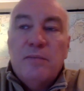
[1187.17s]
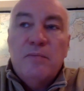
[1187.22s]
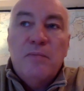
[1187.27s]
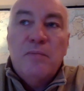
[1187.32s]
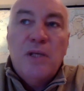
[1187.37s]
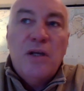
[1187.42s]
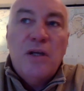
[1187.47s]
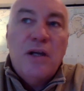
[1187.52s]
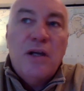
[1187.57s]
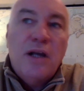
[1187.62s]

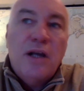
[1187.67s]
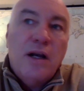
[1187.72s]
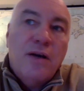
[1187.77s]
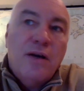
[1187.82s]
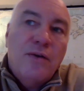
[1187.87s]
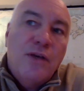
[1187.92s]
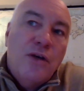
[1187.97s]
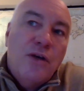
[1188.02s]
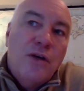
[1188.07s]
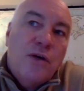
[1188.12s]

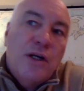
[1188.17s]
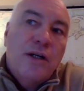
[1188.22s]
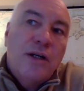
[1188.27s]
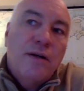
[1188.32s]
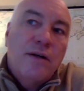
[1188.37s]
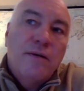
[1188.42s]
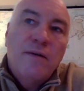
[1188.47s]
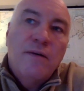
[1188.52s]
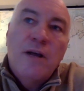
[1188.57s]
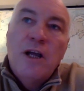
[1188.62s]
You can
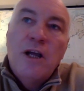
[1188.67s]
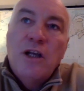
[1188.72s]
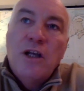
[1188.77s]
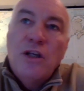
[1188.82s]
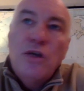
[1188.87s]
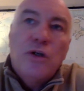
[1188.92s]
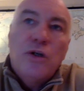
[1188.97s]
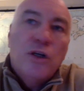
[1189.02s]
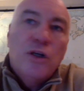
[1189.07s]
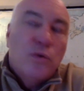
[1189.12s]

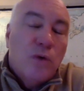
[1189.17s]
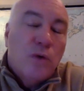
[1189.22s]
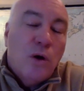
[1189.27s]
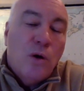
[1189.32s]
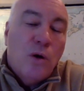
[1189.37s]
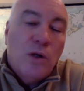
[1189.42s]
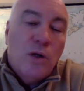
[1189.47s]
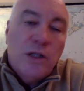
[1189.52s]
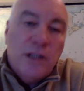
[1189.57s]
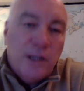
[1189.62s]

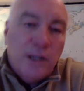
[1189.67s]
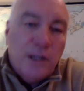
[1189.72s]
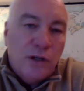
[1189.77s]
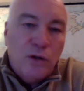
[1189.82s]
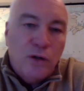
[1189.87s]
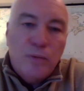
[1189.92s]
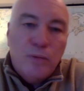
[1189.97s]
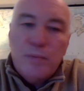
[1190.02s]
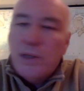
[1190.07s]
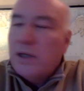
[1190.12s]
roll and
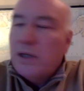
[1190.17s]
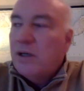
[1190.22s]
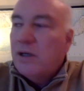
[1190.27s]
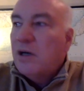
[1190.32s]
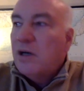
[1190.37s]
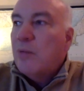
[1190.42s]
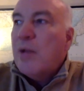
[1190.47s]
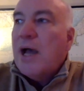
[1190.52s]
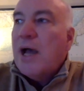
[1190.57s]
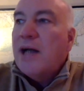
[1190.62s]
loop in an
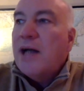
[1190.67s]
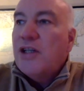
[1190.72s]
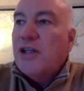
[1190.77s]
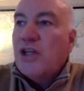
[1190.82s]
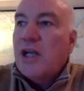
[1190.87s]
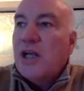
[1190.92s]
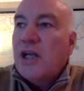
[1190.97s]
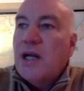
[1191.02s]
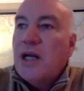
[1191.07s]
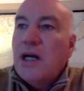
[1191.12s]

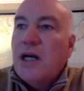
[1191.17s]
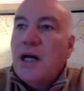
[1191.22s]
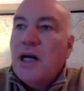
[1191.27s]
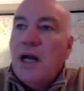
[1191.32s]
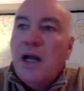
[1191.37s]
Apache.